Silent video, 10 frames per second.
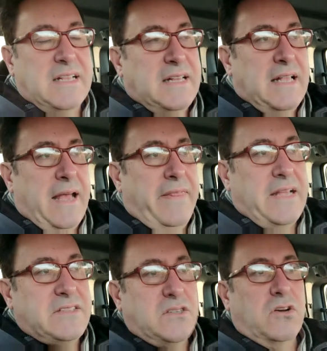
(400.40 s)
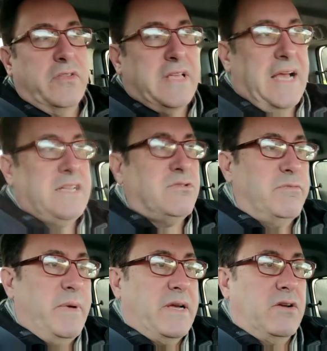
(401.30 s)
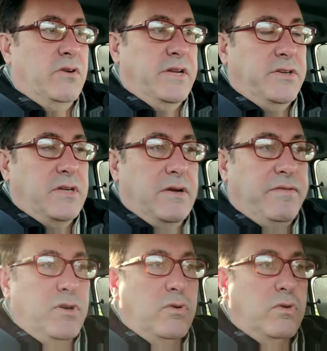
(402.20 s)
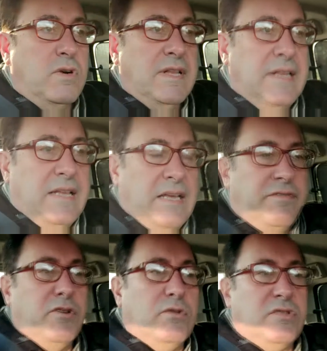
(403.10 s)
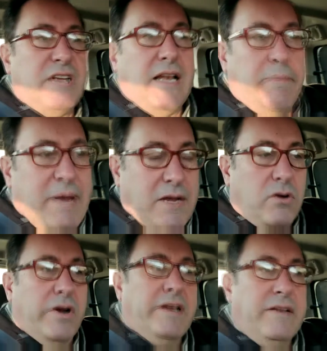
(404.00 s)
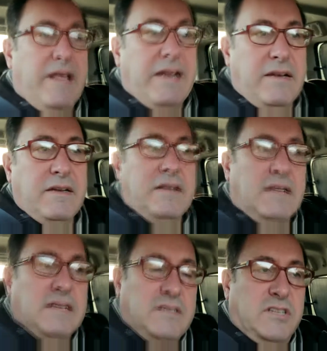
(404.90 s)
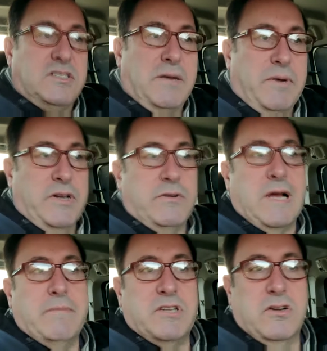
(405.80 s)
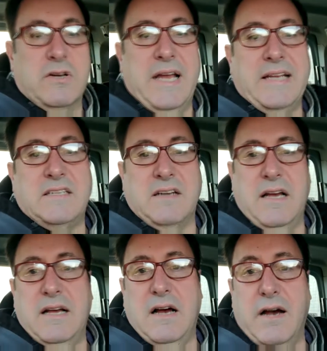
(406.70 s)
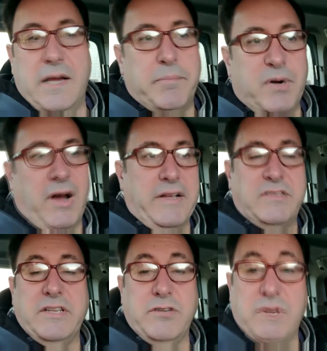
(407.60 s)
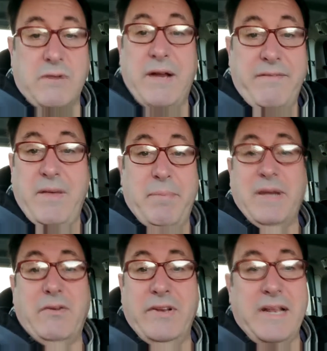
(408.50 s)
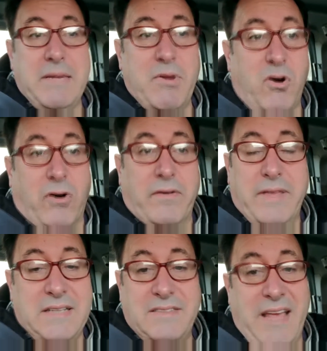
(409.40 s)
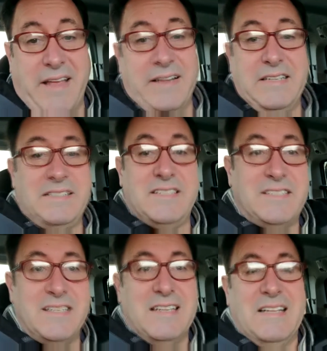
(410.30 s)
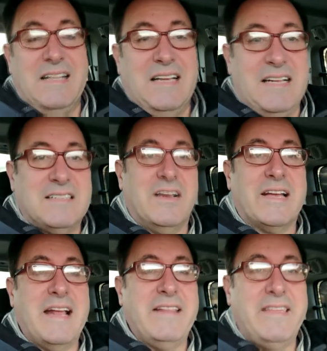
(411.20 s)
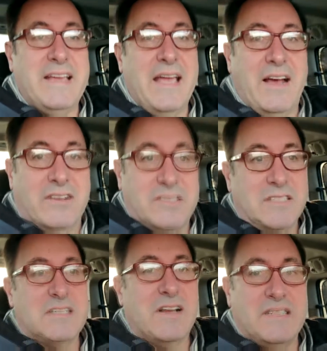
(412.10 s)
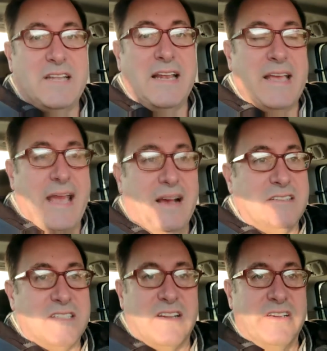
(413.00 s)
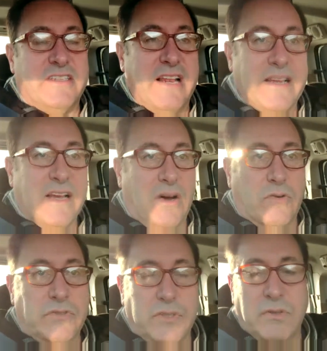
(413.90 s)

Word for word: and that's not the case with Bitcoin. You know, if you're if you sell a Bitcoin, then to someone who comes along later at a higher price, then you don't have that Bitcoin anymore. That's it. It's just it's like anything else. It's like selling a house. It's like selling gold. You